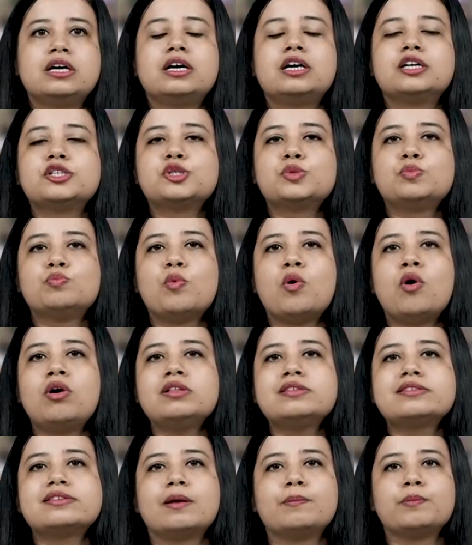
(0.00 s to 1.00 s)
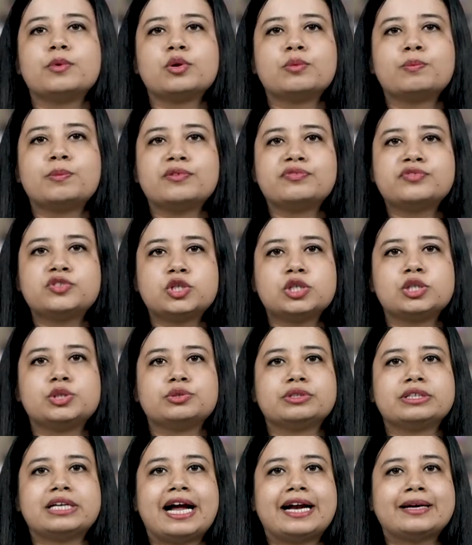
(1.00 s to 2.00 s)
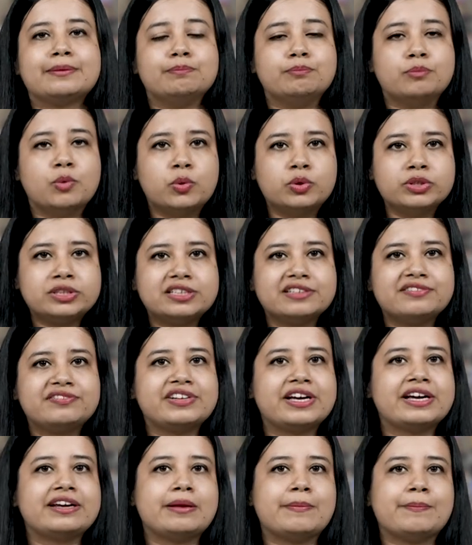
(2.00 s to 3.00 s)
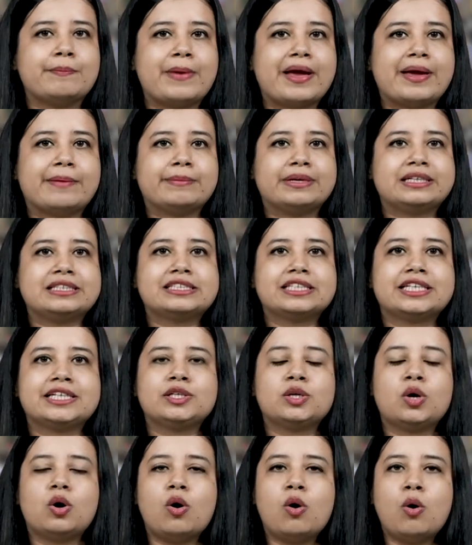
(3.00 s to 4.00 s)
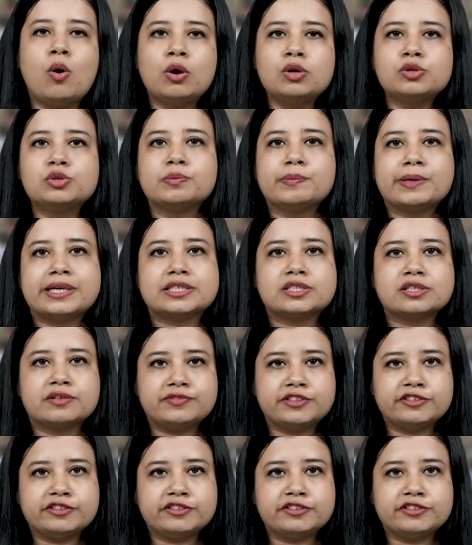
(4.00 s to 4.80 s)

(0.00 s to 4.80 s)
A small subgroup of children had more severe impairments in all domains of